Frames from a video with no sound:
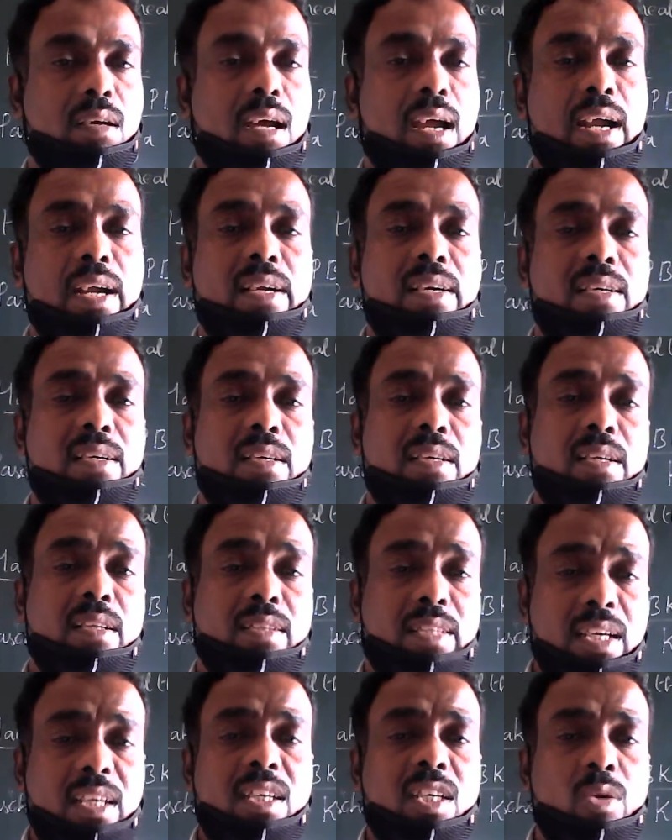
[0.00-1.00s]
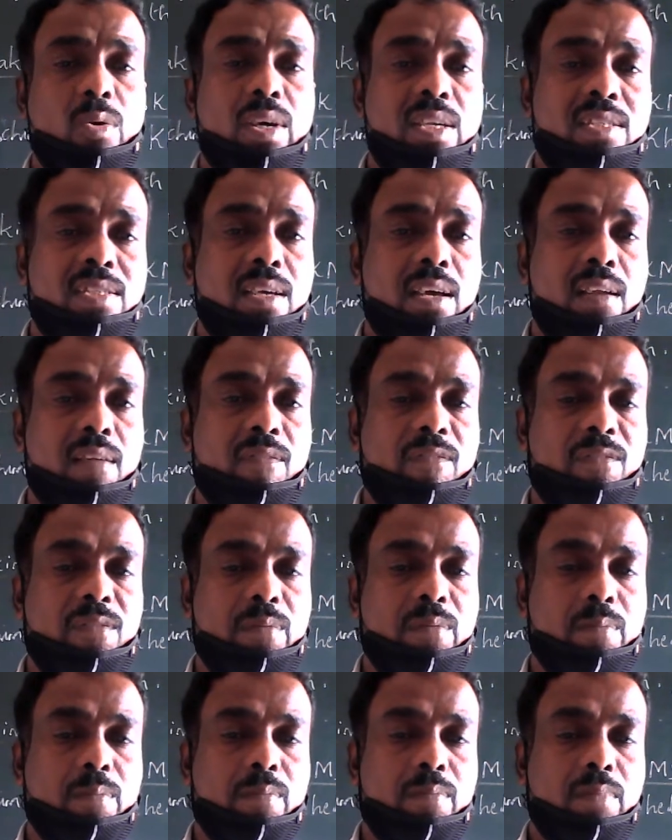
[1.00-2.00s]
and think yourself
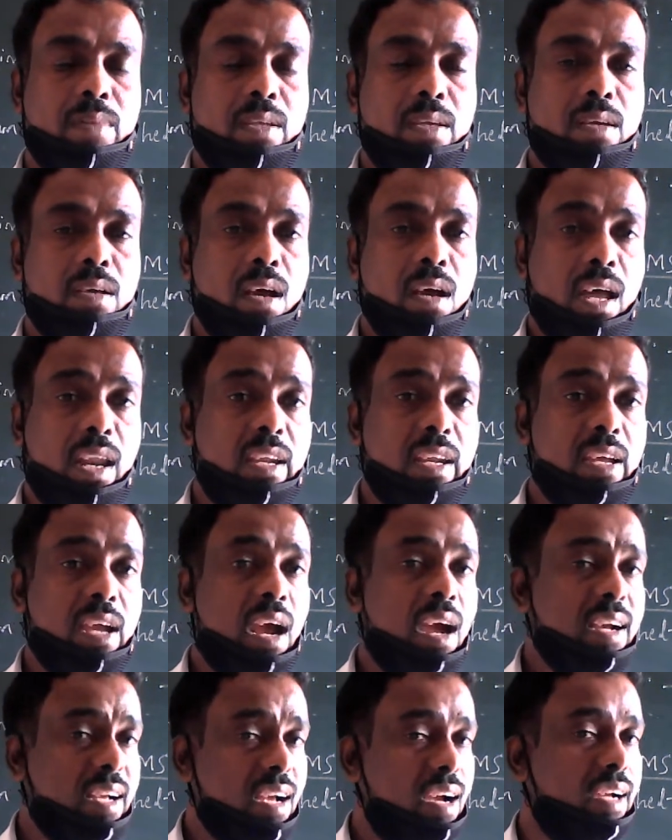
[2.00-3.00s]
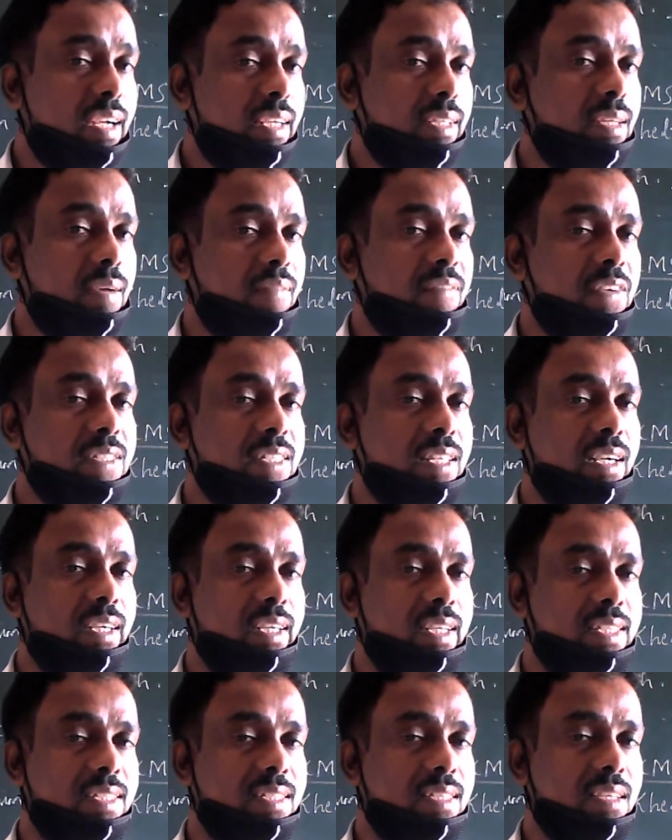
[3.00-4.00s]
alli hagagide
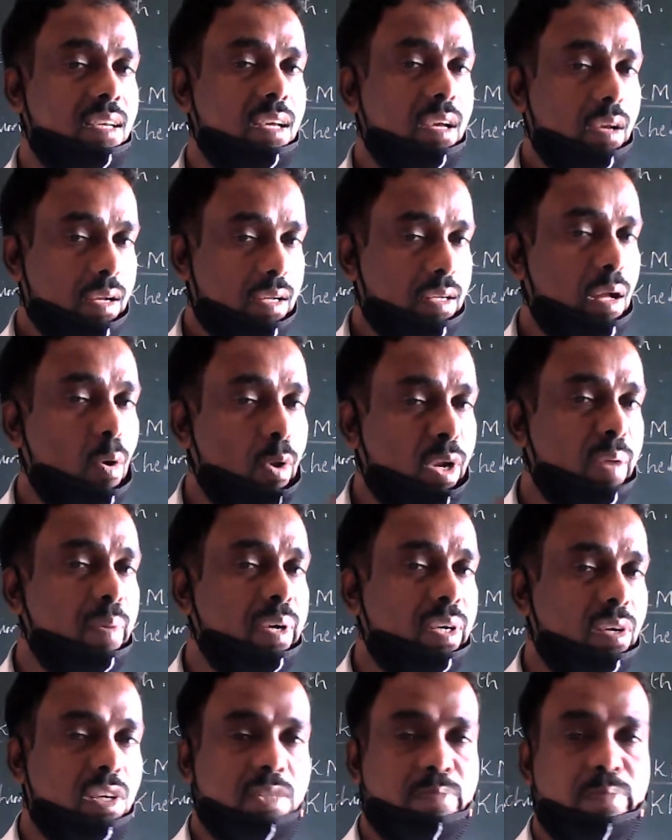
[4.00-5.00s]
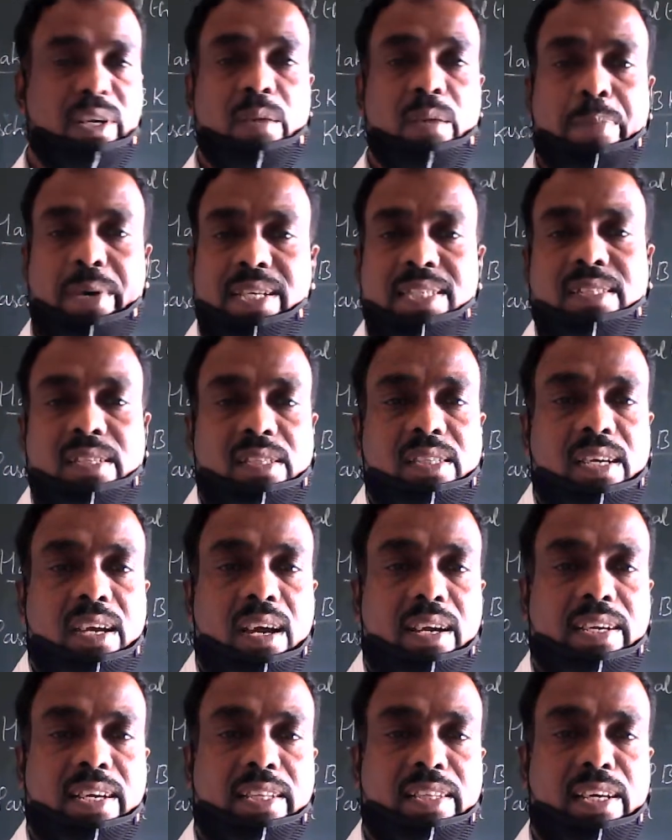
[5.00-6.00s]
facilities, government hospital paristhiti
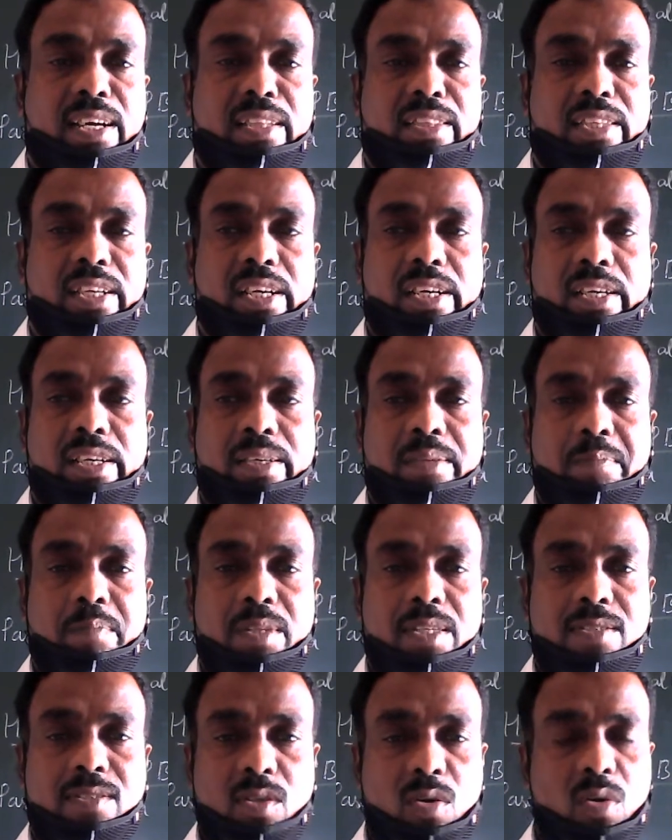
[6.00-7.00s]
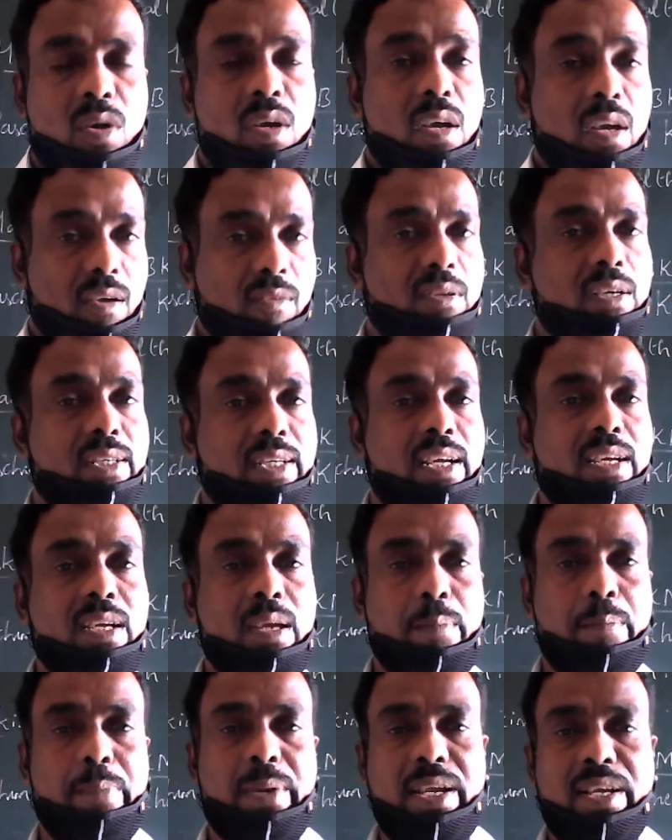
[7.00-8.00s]
yakide anteli. So we'll take
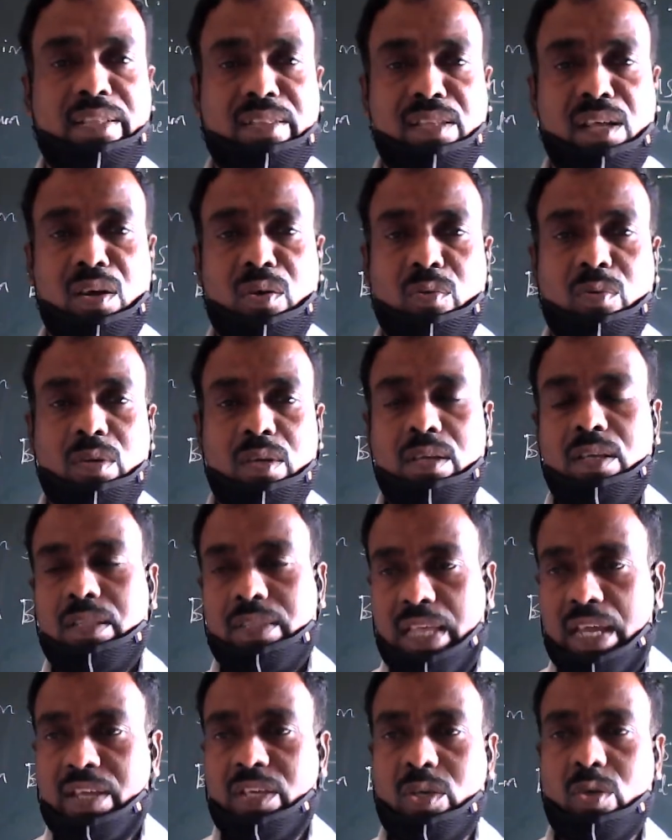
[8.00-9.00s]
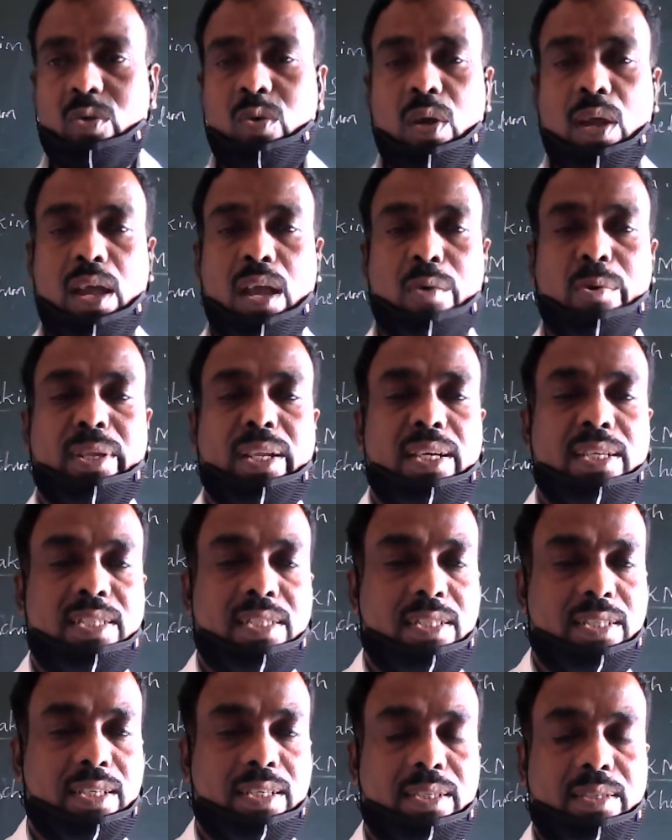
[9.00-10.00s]
a break now. Thank you. Have a
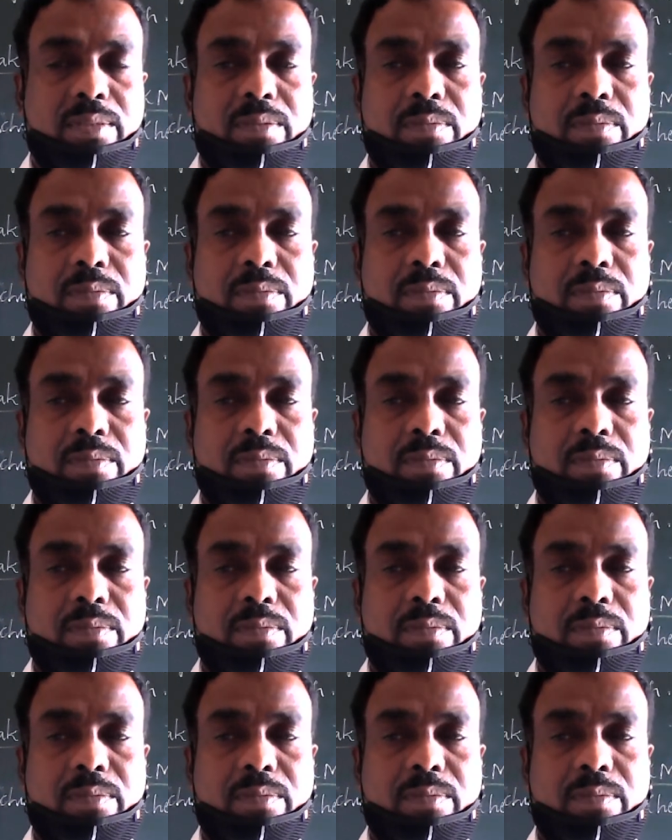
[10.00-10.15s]
nice day.